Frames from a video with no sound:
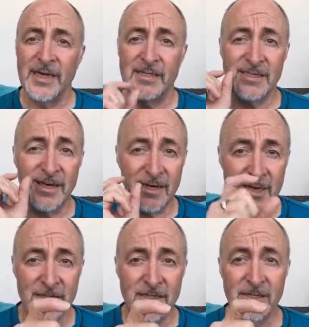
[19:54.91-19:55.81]
it's the
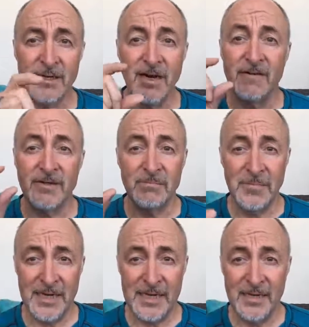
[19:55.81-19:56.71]
lust after
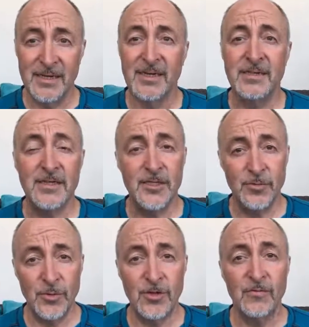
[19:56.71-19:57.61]
money that is the
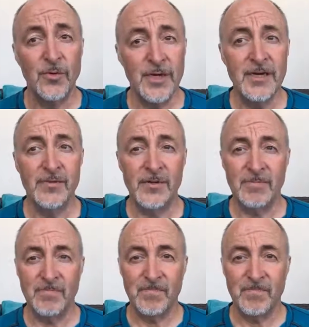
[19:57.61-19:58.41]
root of all evil.